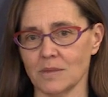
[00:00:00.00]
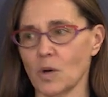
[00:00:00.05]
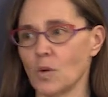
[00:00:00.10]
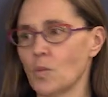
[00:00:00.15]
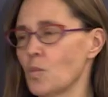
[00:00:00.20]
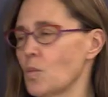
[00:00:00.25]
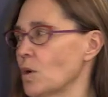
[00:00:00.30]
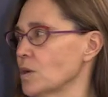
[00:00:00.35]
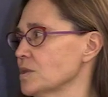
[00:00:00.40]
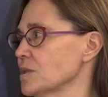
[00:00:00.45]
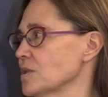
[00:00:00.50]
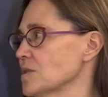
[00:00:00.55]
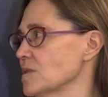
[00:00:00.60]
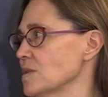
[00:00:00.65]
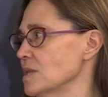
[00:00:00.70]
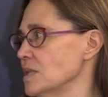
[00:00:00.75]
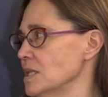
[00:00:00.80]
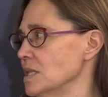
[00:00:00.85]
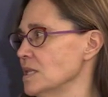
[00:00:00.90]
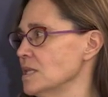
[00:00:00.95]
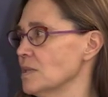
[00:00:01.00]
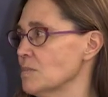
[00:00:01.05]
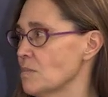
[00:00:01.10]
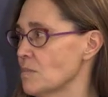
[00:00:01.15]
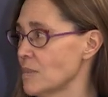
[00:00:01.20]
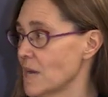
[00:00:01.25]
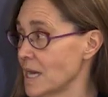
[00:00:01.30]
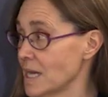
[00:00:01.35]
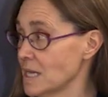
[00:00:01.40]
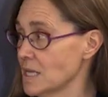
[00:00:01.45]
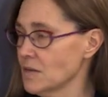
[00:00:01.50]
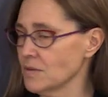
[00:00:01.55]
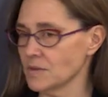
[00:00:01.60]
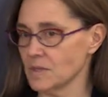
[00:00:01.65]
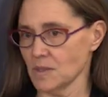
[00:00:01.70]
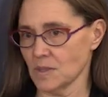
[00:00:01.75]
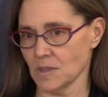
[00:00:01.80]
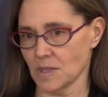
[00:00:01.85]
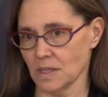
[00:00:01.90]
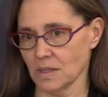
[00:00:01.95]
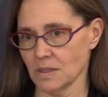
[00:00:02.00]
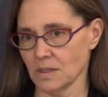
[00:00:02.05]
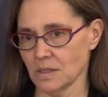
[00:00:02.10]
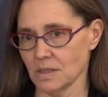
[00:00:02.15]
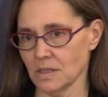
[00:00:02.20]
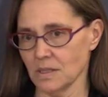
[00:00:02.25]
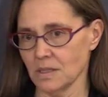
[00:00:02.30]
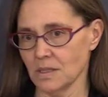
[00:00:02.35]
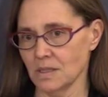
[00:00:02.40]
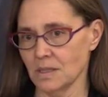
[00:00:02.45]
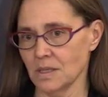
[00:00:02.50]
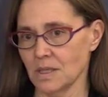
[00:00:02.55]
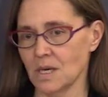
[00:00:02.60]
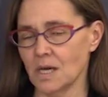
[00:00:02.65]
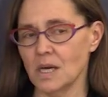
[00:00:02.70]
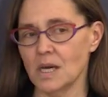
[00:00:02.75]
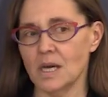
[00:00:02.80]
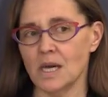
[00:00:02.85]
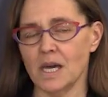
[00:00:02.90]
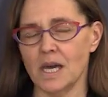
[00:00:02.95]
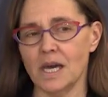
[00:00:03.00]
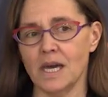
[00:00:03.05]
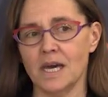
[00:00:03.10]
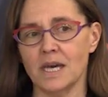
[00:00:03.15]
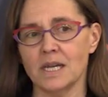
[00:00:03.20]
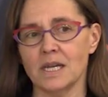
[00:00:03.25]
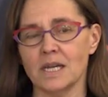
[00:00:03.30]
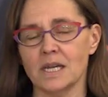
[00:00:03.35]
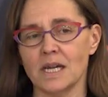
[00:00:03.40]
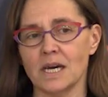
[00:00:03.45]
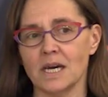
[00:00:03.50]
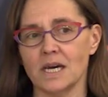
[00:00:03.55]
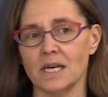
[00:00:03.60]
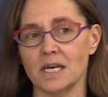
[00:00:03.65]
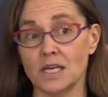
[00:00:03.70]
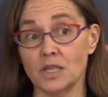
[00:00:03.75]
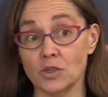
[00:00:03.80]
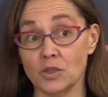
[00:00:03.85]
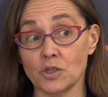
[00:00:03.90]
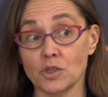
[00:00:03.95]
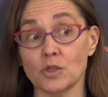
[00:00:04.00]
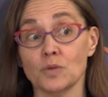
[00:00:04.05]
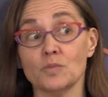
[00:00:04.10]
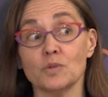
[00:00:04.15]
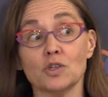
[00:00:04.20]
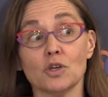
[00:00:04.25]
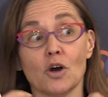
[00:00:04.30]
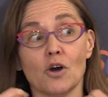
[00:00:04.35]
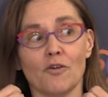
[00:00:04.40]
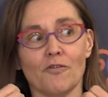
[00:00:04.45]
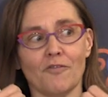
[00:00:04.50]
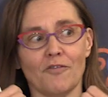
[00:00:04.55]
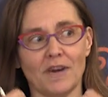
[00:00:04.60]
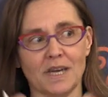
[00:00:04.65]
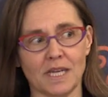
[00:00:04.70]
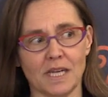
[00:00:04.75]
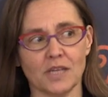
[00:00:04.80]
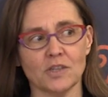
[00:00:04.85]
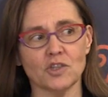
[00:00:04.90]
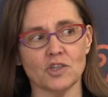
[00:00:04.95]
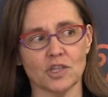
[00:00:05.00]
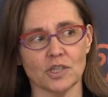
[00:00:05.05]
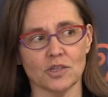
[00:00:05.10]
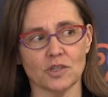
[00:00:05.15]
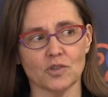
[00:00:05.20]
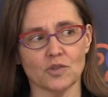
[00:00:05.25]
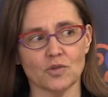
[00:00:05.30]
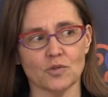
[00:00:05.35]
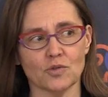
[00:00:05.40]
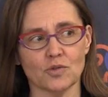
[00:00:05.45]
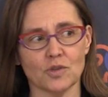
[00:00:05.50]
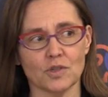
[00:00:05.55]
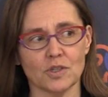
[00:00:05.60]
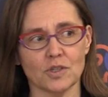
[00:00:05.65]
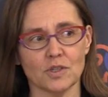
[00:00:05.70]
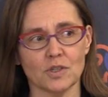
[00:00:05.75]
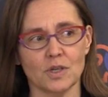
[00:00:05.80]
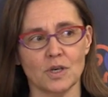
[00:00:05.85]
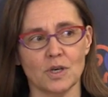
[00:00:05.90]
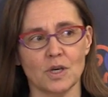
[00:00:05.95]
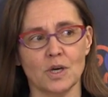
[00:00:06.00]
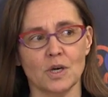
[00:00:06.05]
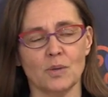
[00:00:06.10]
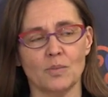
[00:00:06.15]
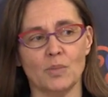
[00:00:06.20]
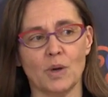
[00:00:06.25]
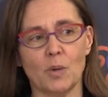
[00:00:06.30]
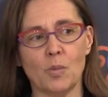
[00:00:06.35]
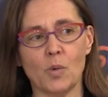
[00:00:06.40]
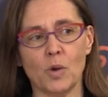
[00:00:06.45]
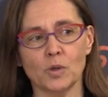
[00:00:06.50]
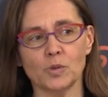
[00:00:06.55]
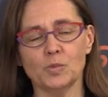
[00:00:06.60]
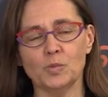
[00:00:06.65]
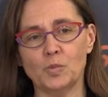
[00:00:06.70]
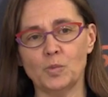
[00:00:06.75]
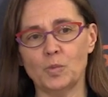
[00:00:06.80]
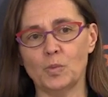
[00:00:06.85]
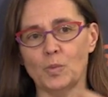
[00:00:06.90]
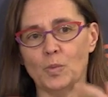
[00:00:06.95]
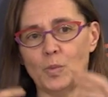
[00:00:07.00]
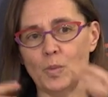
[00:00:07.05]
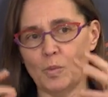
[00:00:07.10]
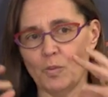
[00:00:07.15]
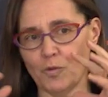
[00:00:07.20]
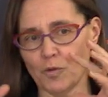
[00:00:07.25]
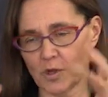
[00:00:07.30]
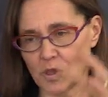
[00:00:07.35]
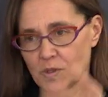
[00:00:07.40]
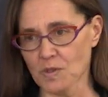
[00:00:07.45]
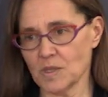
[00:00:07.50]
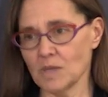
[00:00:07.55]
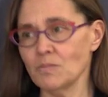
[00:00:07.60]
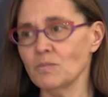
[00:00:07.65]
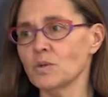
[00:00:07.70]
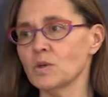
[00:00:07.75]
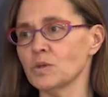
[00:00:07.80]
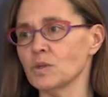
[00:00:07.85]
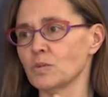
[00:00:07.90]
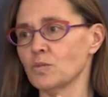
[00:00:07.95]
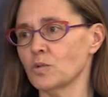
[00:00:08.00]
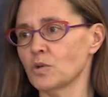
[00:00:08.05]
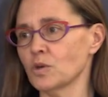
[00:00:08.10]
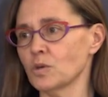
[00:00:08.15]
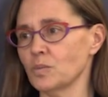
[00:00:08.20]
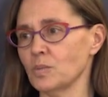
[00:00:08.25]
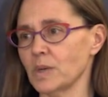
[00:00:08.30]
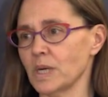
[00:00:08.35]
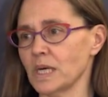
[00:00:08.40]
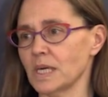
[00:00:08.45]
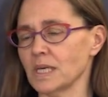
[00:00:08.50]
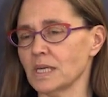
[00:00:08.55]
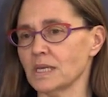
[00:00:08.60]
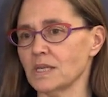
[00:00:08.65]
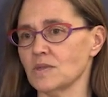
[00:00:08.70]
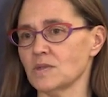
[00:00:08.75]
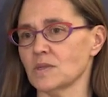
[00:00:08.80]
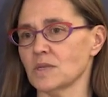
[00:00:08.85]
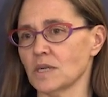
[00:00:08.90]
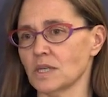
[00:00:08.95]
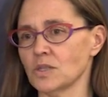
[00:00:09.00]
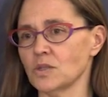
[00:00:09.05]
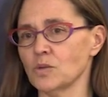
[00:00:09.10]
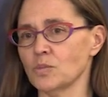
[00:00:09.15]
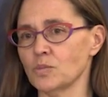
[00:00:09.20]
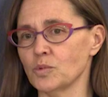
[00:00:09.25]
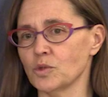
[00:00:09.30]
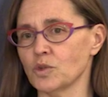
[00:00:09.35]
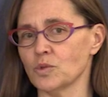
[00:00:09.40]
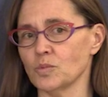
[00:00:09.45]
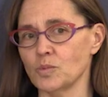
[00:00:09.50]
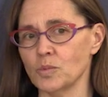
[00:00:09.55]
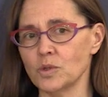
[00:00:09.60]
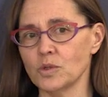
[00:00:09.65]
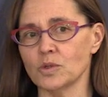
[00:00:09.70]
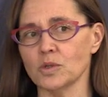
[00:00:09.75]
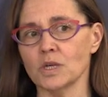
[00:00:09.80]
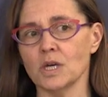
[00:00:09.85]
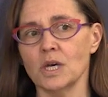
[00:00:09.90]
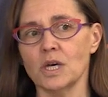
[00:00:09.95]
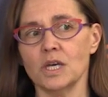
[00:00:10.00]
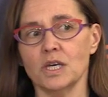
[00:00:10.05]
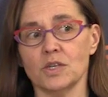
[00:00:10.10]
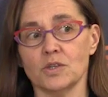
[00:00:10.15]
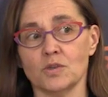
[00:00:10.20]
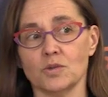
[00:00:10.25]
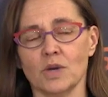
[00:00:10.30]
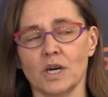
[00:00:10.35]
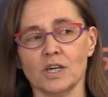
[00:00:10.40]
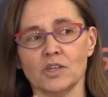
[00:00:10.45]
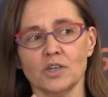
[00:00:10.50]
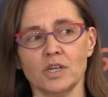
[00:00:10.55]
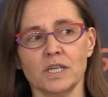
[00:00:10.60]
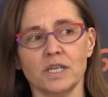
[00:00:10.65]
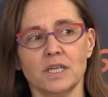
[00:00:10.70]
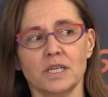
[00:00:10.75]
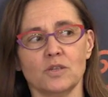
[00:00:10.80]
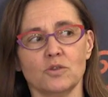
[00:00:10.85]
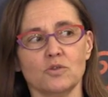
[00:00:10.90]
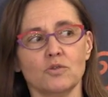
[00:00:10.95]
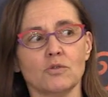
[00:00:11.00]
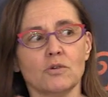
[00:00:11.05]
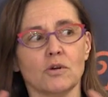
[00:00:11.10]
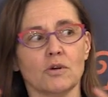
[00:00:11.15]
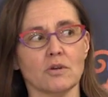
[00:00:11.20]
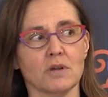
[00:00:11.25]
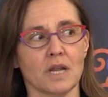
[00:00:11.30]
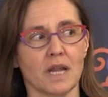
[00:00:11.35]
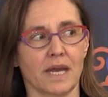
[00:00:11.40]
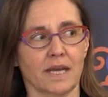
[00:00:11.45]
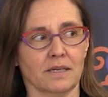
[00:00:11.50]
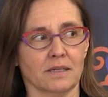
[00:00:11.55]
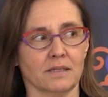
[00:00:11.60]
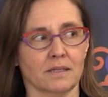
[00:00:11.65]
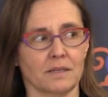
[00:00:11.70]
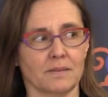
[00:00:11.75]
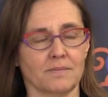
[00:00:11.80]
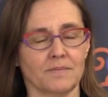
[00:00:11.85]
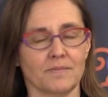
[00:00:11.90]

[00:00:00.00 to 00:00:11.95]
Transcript: of what is needed in many of these countries. And in terms of financial resources. But what, for example, the World Bank is trying to push more is to actually to connect